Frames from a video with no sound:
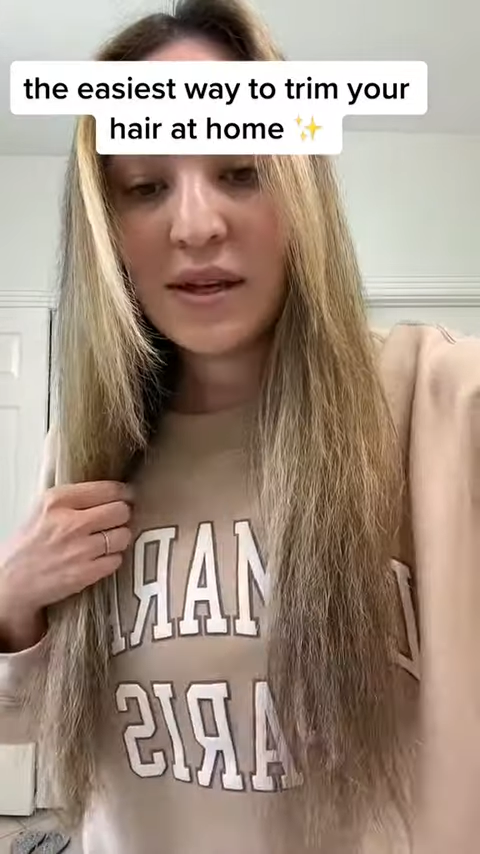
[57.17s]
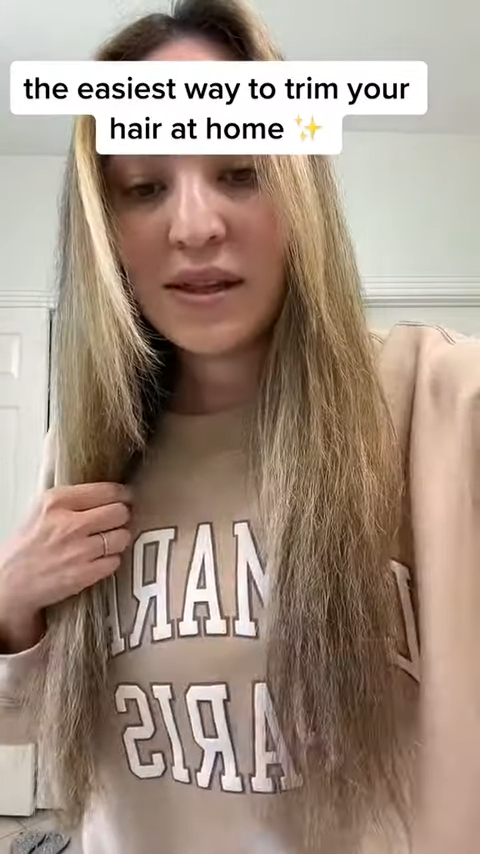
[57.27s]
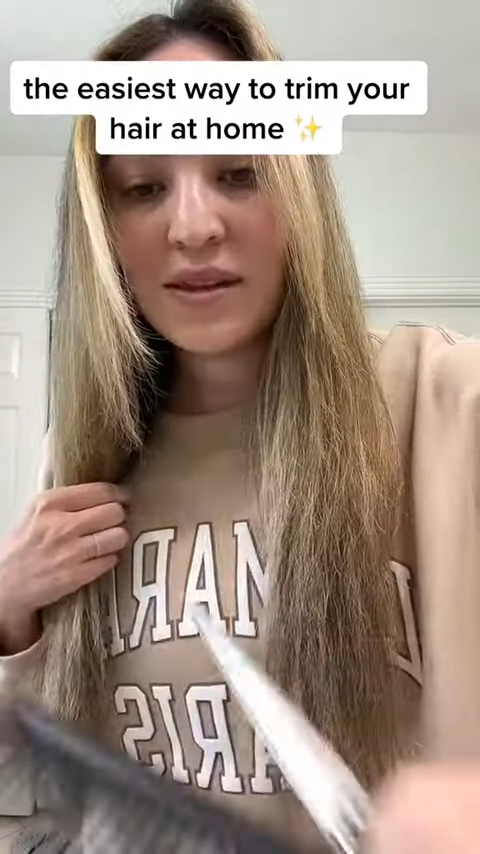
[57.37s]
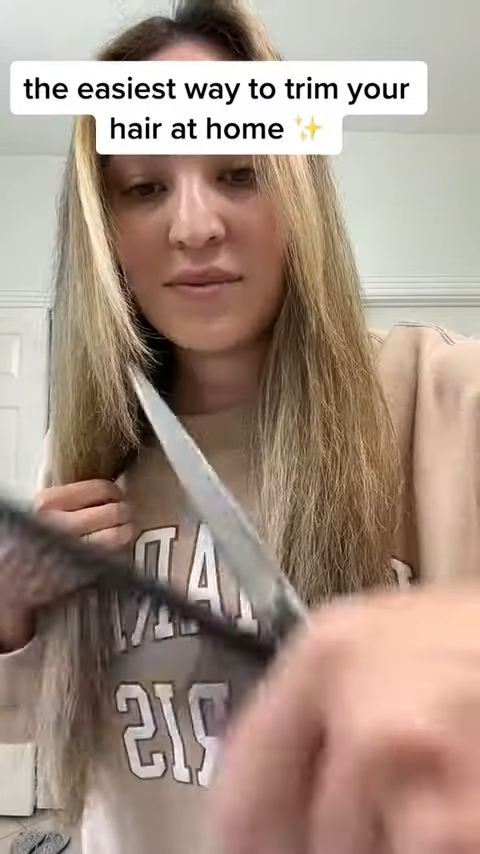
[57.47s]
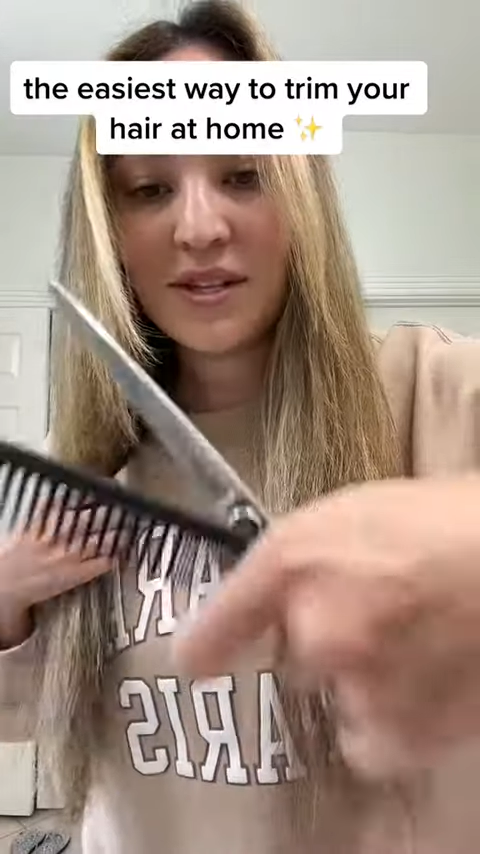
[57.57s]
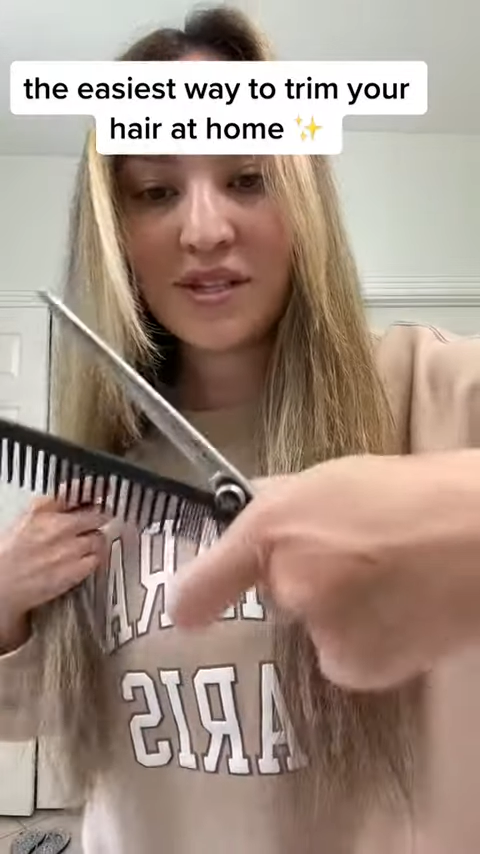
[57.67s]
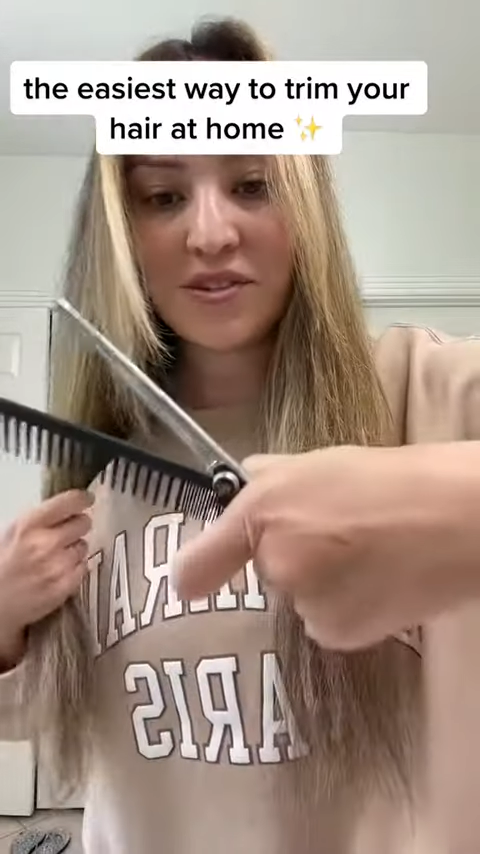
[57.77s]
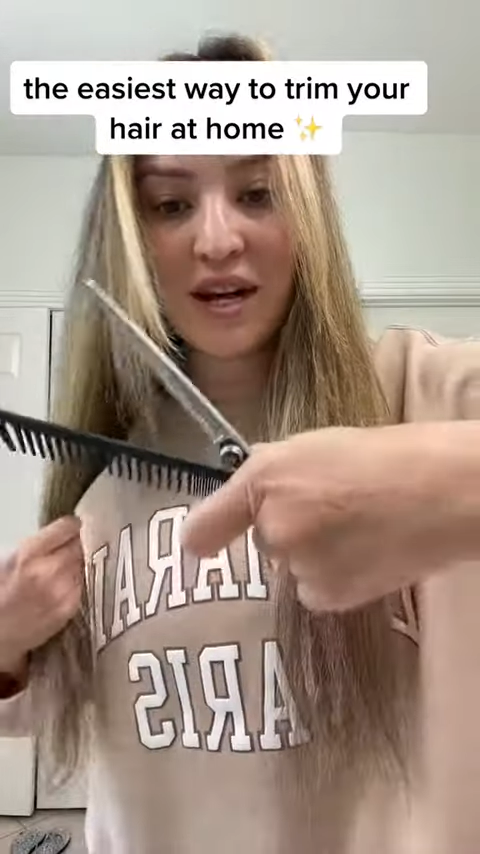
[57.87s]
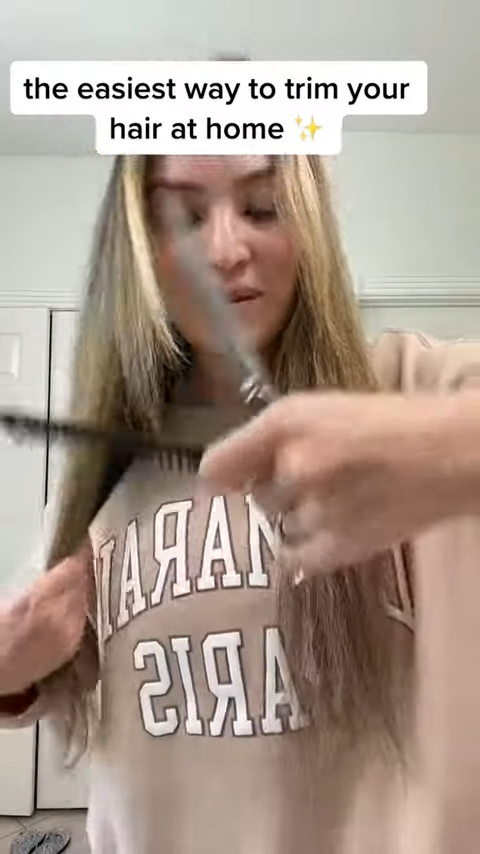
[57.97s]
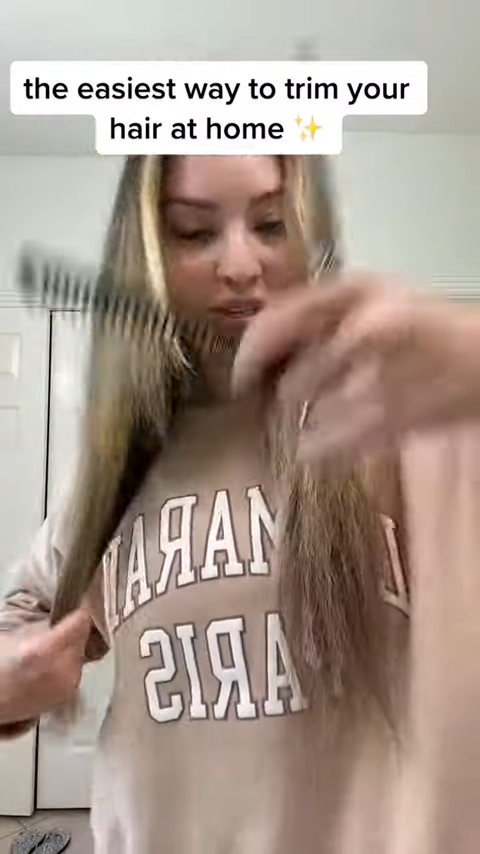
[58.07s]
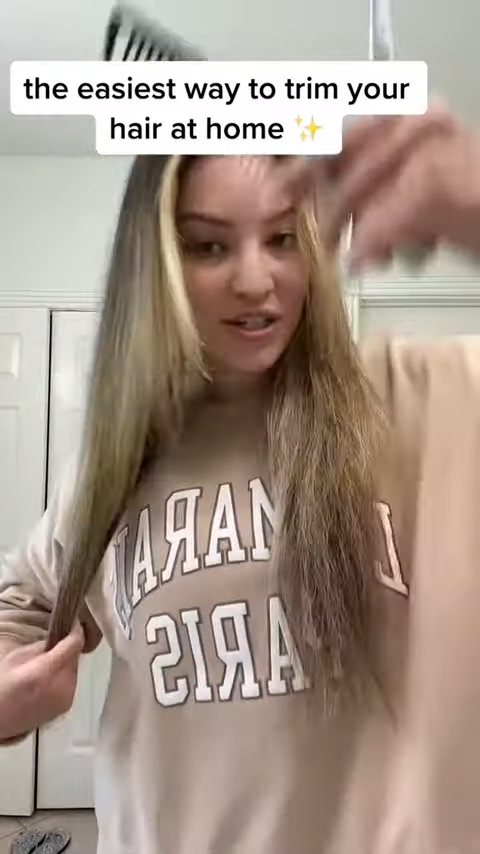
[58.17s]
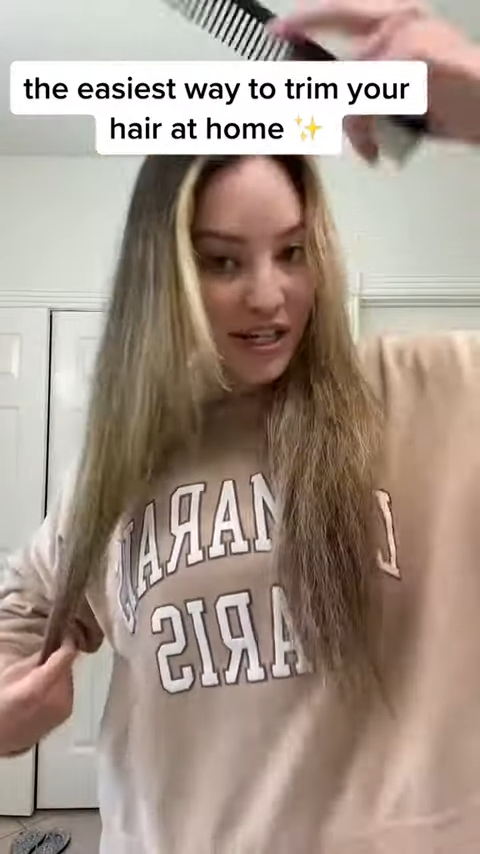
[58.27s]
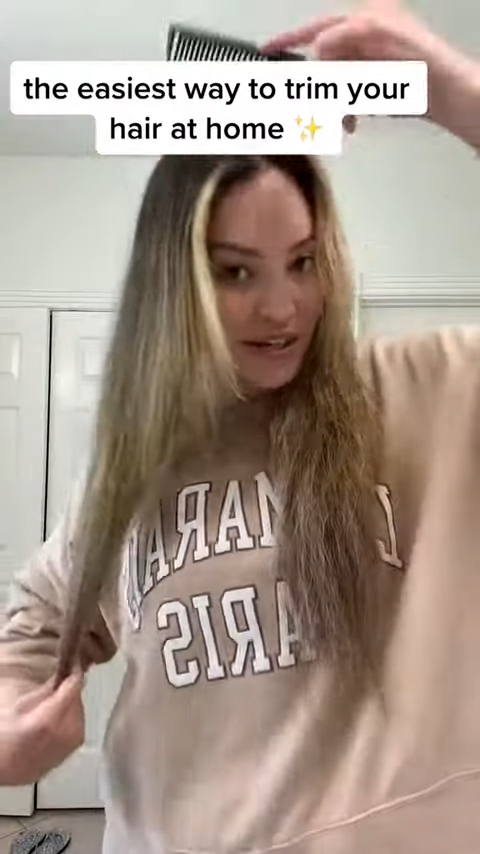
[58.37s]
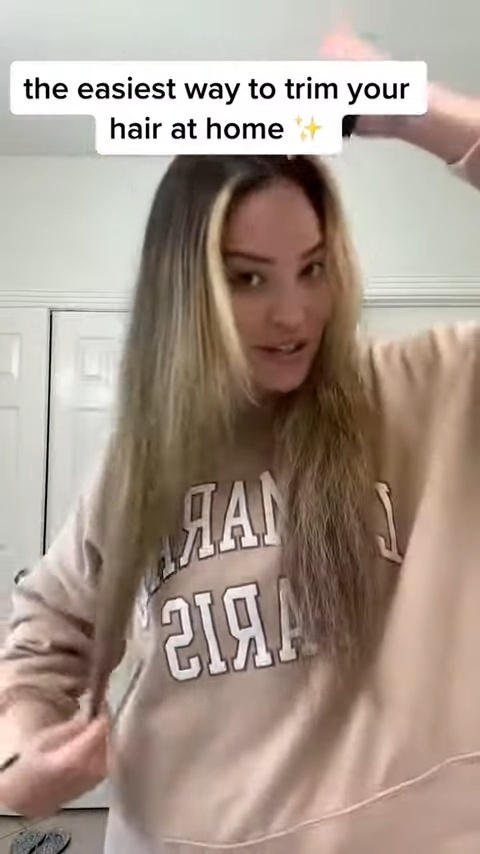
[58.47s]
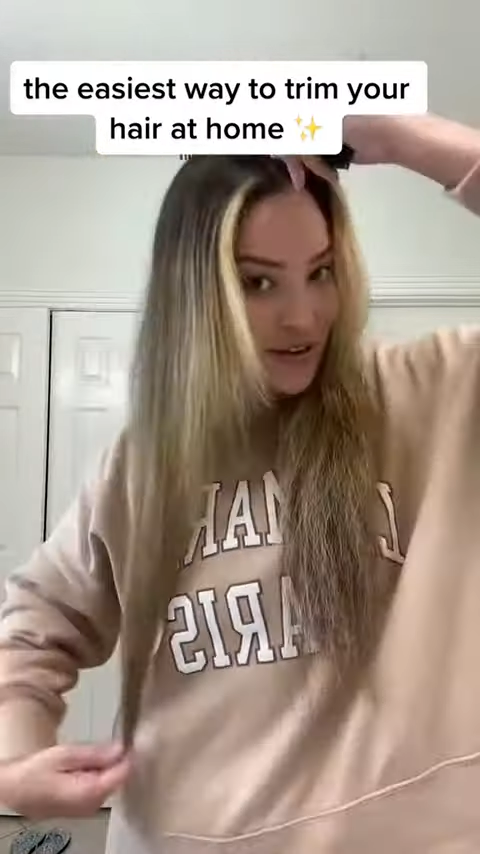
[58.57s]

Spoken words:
Then we just grab our shears.